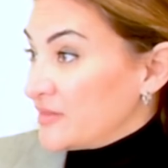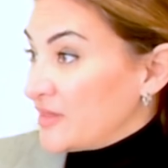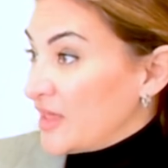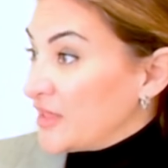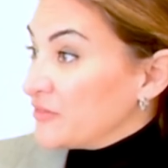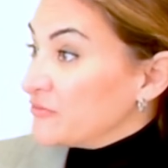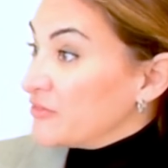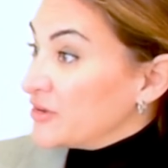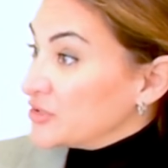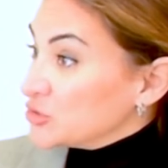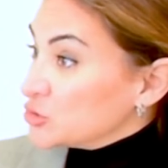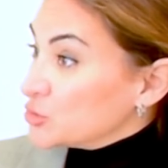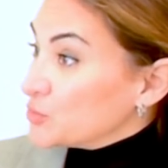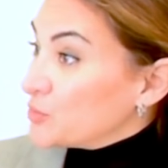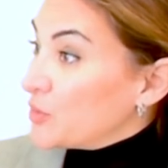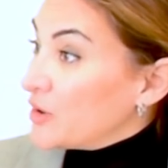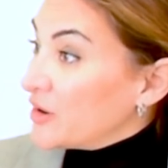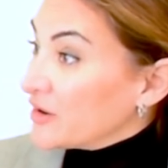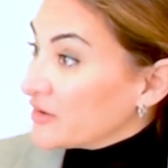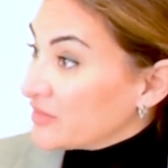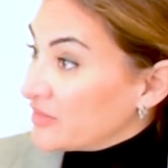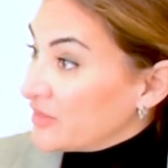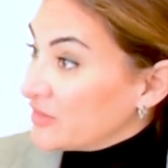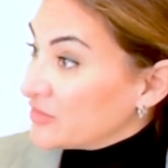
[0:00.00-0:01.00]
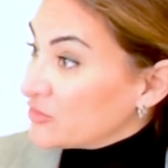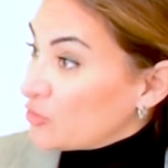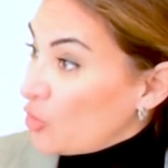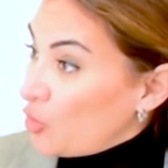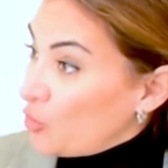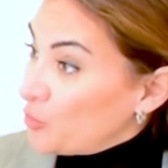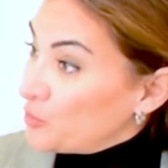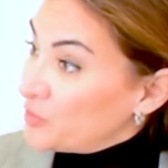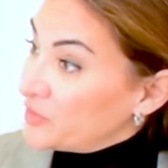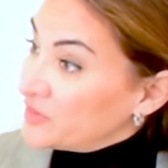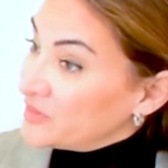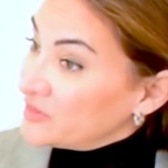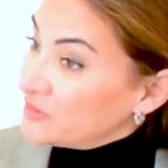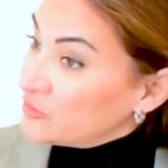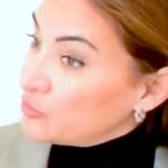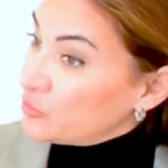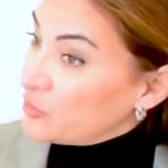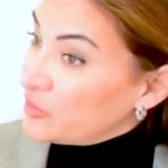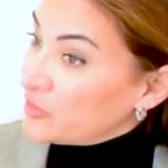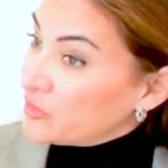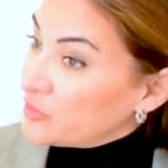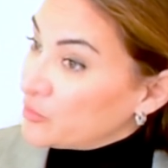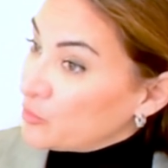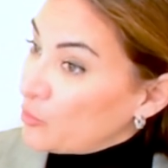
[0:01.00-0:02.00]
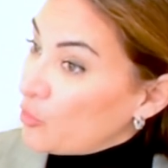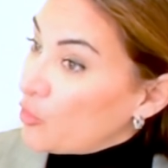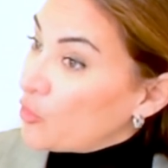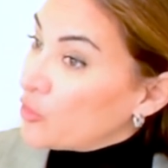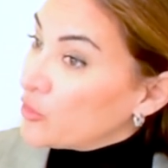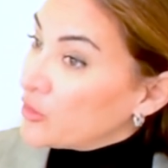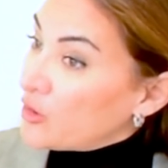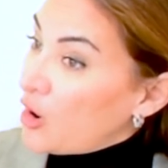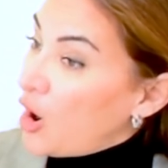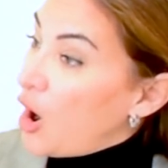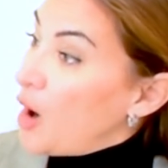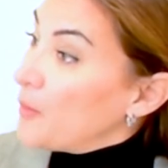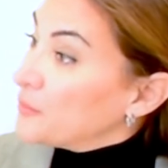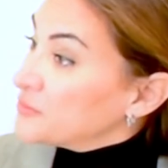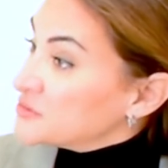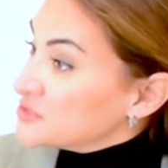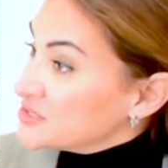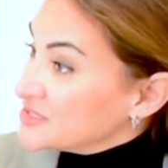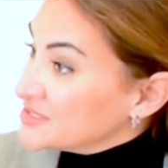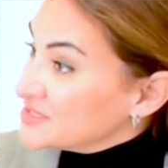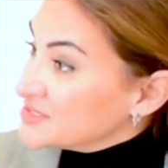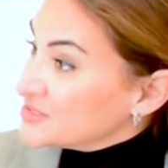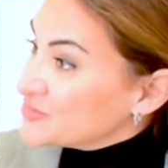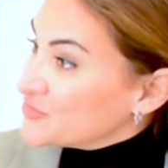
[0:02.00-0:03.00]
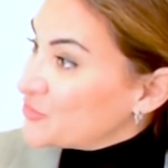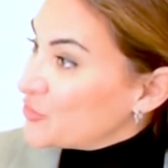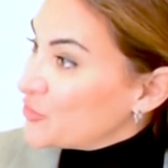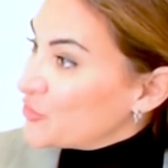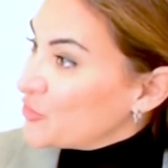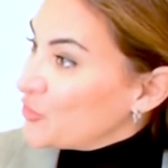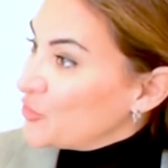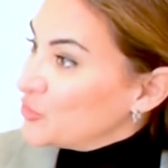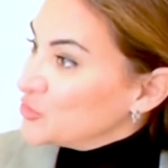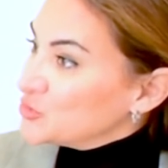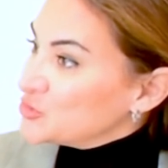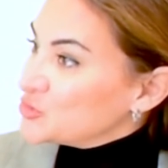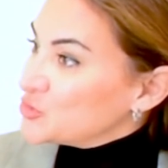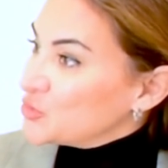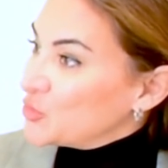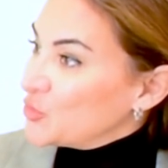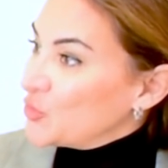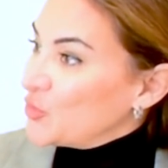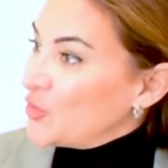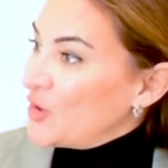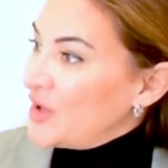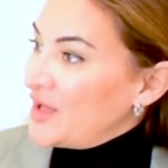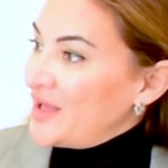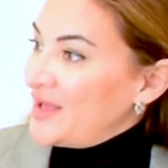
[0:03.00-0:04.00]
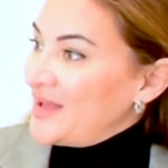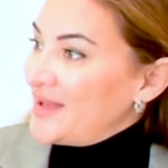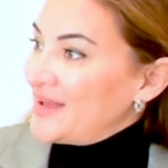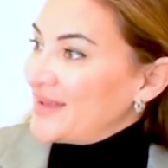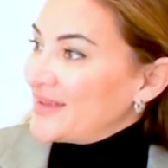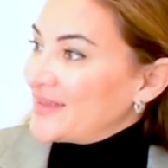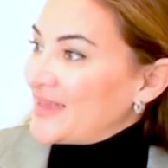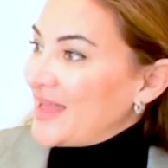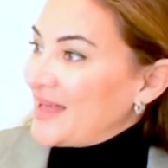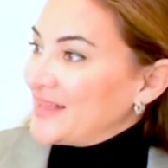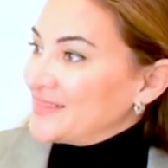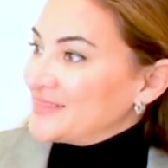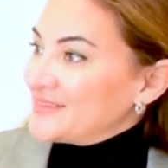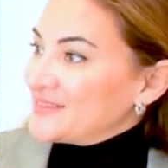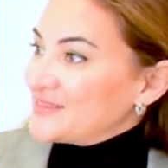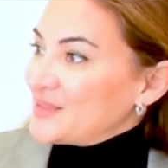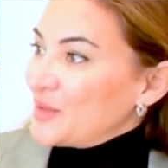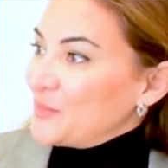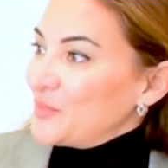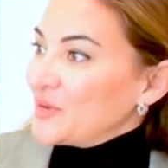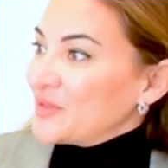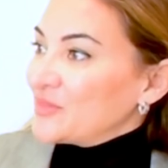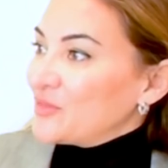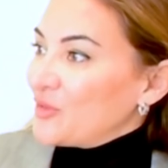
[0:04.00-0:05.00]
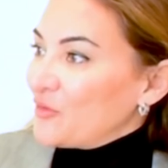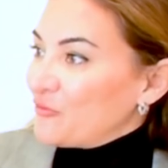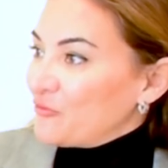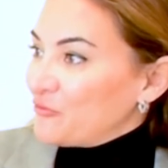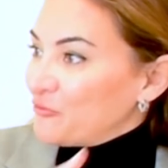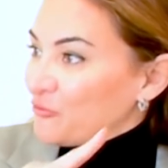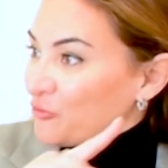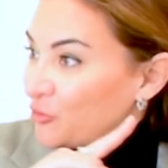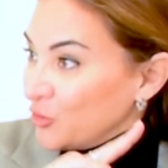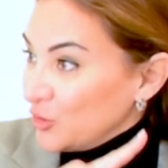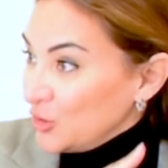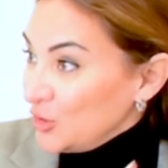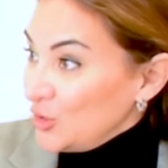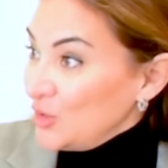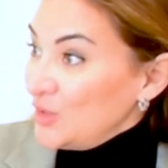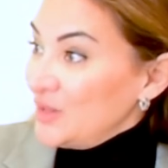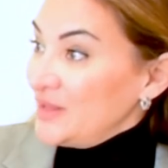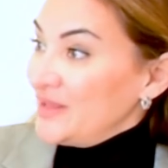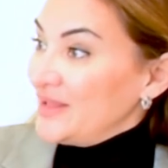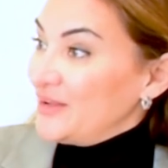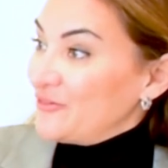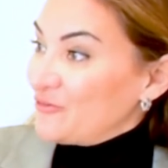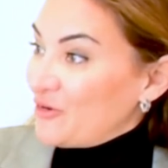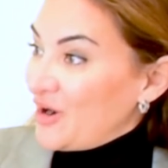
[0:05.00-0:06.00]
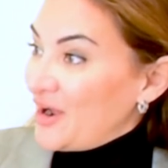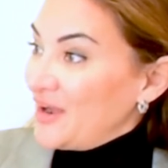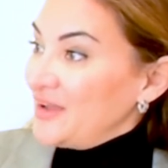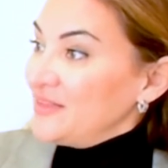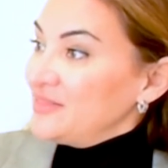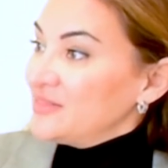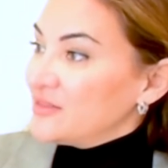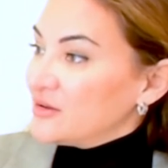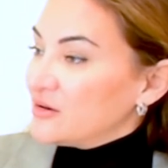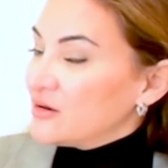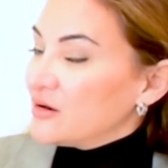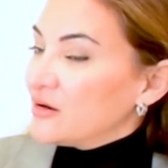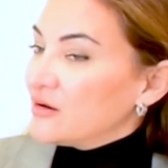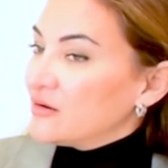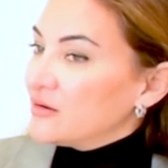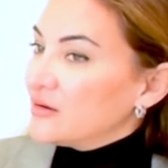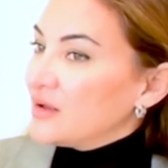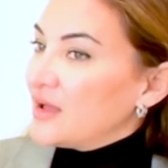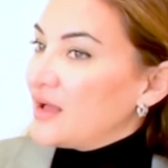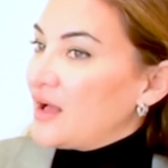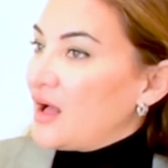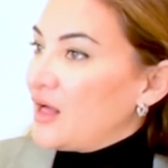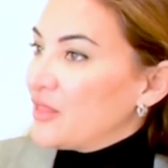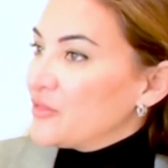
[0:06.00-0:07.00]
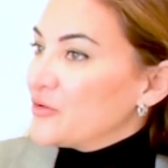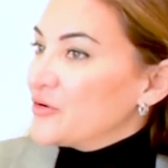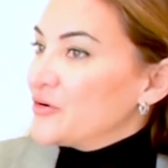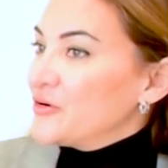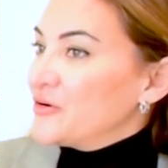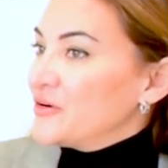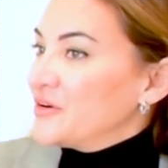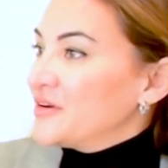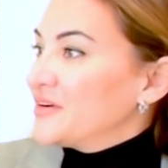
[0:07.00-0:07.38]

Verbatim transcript: The adventure park that opened with more options for okay. those who can't stomach the full ride. There are other